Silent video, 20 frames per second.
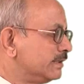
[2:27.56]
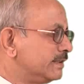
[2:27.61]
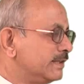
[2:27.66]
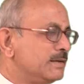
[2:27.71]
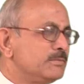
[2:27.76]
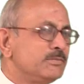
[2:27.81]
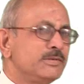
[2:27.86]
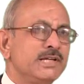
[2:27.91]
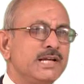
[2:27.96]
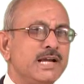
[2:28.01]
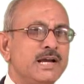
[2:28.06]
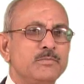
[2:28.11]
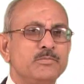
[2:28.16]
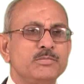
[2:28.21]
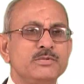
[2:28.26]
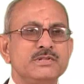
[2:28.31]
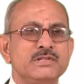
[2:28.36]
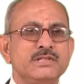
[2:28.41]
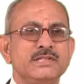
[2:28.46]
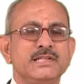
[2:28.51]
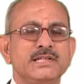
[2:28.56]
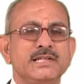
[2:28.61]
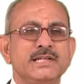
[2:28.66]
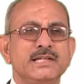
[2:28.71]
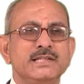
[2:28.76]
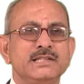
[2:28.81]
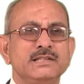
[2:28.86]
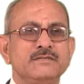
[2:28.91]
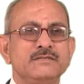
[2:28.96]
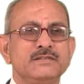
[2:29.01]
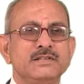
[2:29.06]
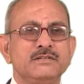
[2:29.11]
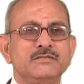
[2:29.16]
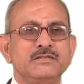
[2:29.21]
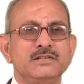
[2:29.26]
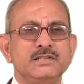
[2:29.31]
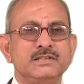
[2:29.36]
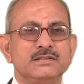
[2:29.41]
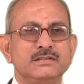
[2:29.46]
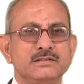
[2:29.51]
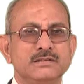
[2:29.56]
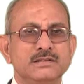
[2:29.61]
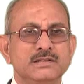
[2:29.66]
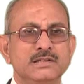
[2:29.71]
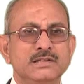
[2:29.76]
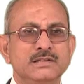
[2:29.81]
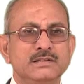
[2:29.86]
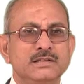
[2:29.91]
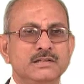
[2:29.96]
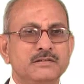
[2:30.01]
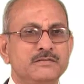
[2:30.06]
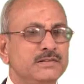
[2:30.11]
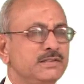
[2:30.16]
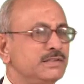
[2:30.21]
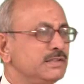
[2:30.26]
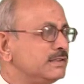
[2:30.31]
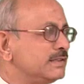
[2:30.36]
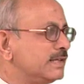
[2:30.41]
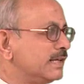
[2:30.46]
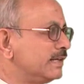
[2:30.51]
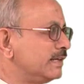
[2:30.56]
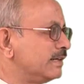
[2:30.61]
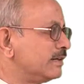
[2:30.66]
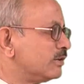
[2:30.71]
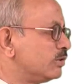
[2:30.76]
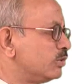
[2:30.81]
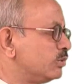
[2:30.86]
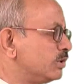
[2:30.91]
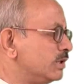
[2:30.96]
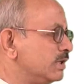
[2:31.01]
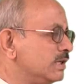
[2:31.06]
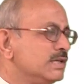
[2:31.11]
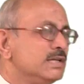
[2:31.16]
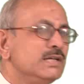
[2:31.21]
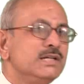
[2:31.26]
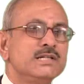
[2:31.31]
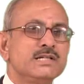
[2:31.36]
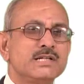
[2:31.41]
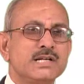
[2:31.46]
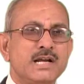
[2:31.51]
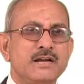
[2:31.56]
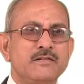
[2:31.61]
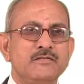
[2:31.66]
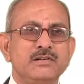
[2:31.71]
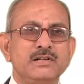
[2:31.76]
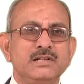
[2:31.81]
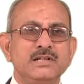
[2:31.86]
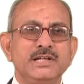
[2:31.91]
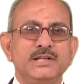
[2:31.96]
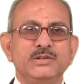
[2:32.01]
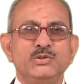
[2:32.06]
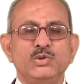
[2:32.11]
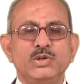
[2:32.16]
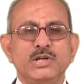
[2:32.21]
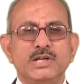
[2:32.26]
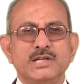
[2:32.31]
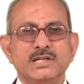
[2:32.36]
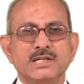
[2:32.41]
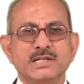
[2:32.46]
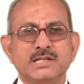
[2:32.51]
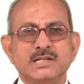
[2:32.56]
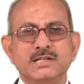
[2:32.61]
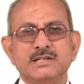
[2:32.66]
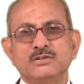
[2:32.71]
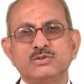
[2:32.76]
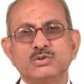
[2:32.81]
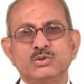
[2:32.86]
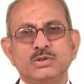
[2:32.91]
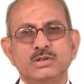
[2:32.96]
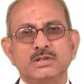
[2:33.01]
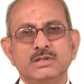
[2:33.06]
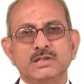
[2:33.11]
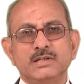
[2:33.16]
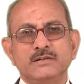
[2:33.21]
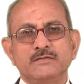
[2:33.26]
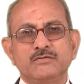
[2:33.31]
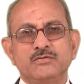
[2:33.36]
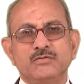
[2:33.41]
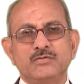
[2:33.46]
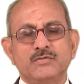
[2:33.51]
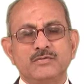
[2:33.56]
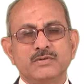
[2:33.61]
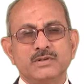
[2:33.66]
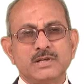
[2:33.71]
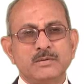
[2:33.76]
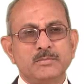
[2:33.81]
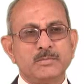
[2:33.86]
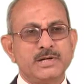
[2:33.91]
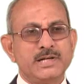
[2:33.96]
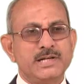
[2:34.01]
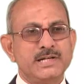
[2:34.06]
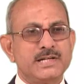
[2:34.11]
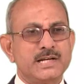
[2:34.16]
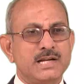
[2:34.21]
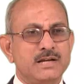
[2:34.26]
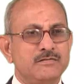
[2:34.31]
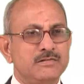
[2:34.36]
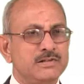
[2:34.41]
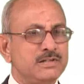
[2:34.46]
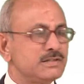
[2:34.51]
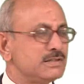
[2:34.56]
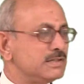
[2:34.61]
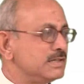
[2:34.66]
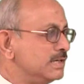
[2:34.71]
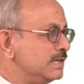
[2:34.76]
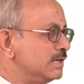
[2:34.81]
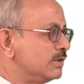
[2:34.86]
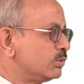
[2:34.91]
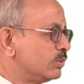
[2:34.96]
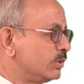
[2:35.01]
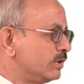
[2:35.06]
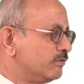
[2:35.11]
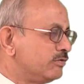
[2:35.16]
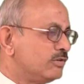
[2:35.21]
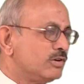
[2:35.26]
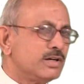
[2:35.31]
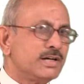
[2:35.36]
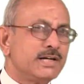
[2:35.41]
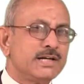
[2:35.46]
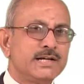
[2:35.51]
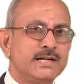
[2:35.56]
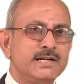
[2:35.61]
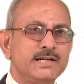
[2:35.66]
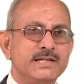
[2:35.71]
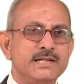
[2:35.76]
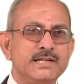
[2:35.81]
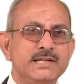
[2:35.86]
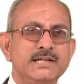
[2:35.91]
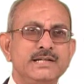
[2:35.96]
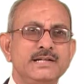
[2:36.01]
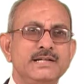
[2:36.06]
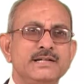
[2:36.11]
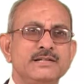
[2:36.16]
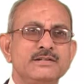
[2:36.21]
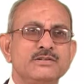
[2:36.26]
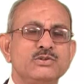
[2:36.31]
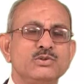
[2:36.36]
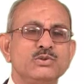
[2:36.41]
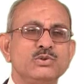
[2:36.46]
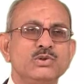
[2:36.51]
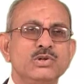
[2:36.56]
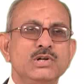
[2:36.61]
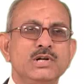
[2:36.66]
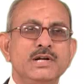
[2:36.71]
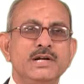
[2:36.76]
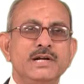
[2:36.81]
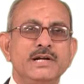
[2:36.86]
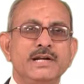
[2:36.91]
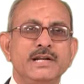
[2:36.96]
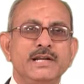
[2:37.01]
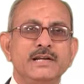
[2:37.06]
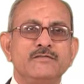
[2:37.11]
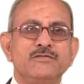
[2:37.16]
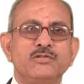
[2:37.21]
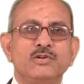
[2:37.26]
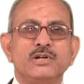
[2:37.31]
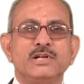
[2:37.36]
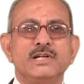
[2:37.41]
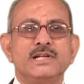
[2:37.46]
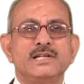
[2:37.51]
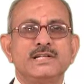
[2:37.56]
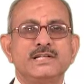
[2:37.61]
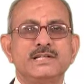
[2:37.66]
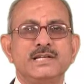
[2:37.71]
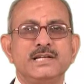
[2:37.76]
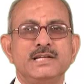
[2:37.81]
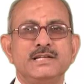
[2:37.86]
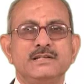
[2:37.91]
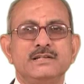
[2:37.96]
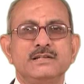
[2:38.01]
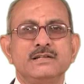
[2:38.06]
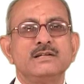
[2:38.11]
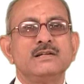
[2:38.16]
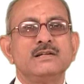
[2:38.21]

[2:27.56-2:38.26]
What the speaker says: Same thing happens in the case of services. Services can include travel, education, and so on. If somebody travels to a foreign country, he needs to take foreign exchange